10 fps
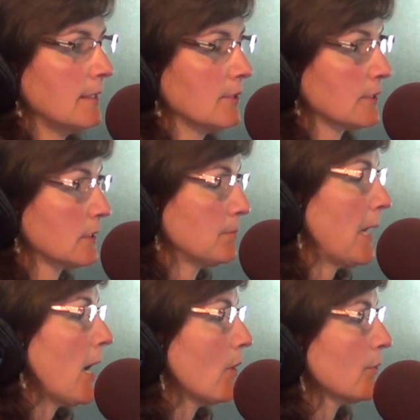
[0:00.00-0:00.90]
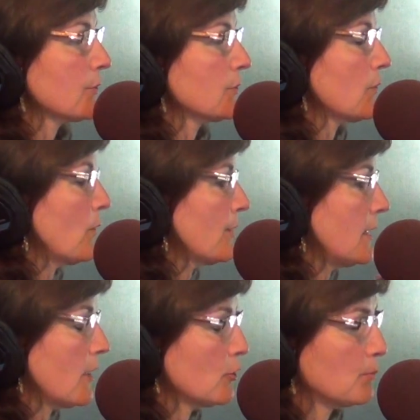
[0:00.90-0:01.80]
their spouse or
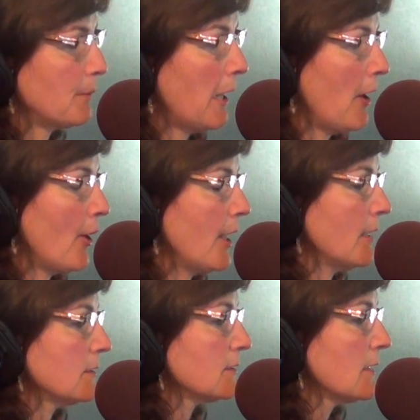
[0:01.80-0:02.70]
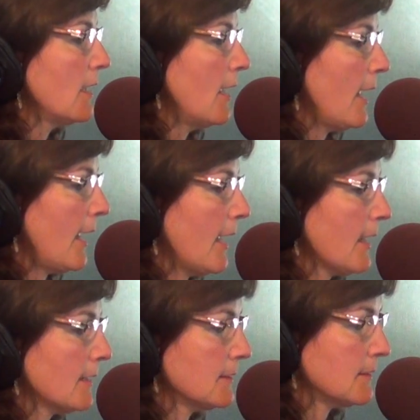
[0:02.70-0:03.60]
the other parent,
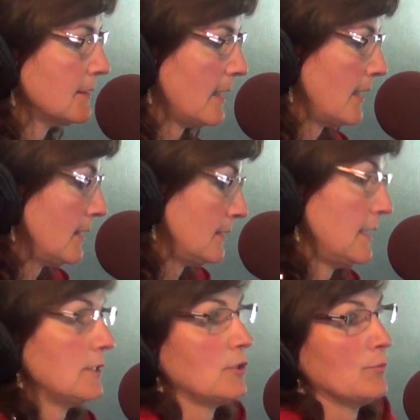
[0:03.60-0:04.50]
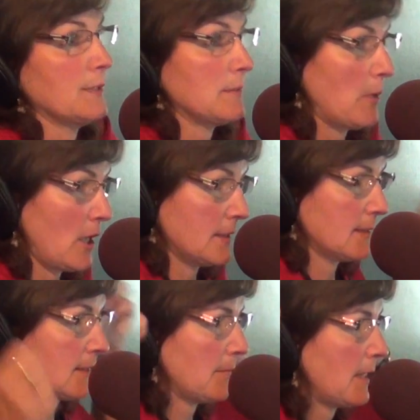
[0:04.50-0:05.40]
and they need to respond
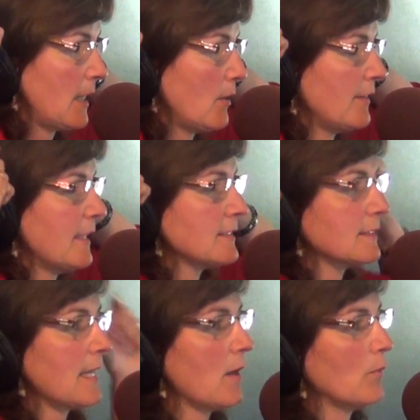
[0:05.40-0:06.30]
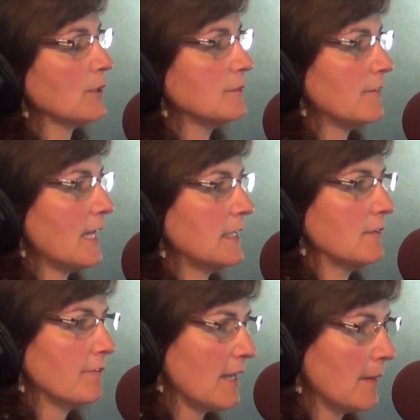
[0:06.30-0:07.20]
somehow. And this is how we're
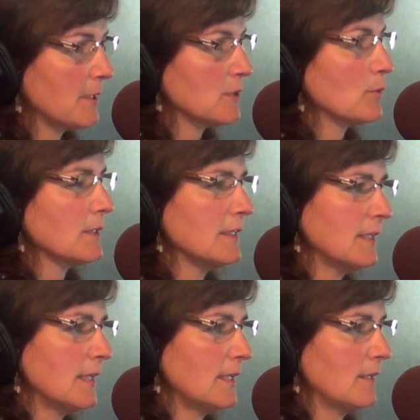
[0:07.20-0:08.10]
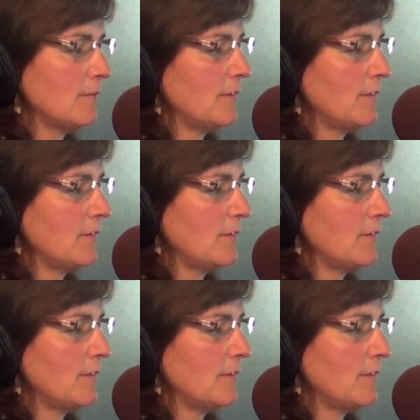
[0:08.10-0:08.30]
dividing families. We're litigating